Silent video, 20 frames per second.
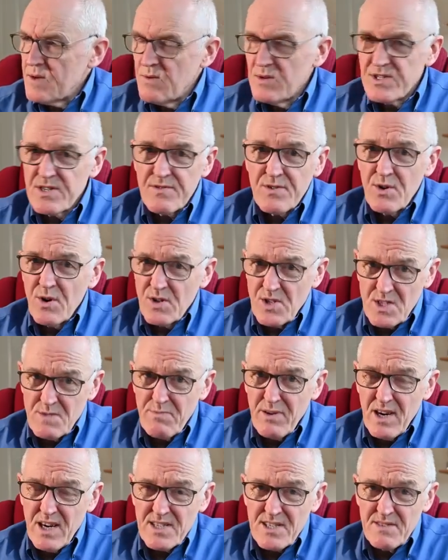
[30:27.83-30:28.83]
which of course is
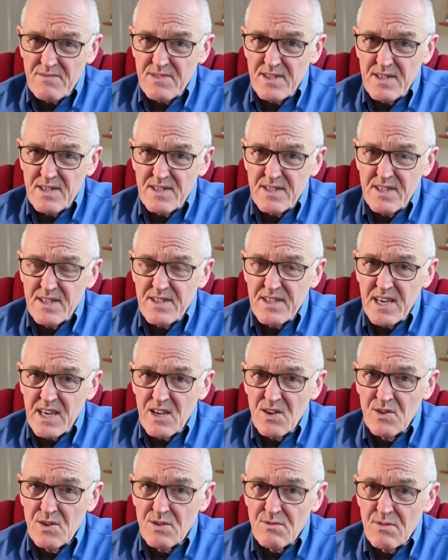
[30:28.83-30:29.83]
part of the
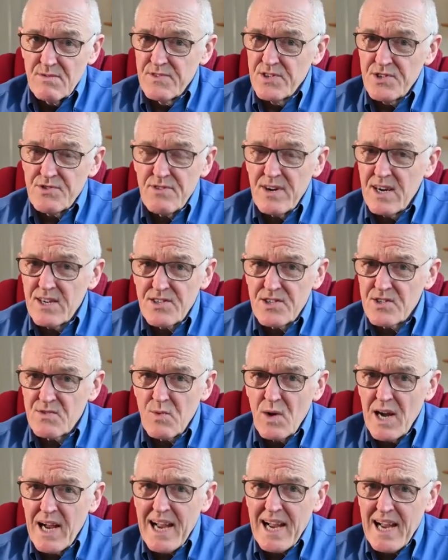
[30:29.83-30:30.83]
allure of the shroud. Just
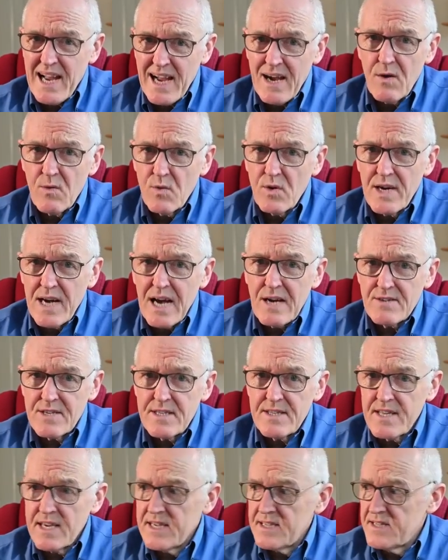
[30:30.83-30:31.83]
how
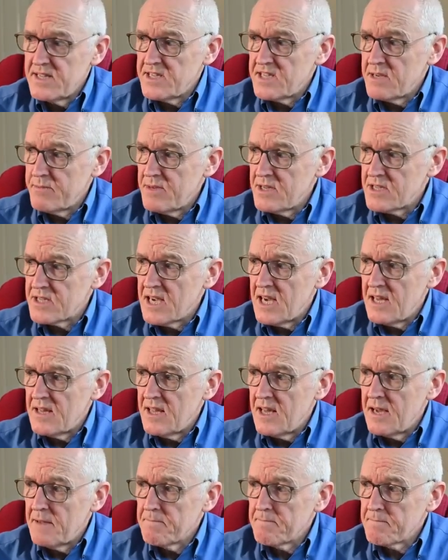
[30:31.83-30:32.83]
did this image get
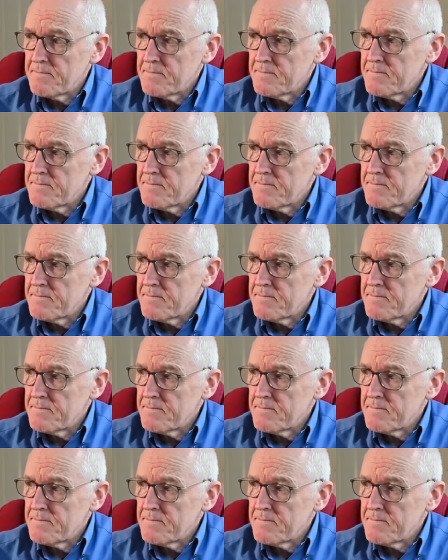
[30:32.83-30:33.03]
there?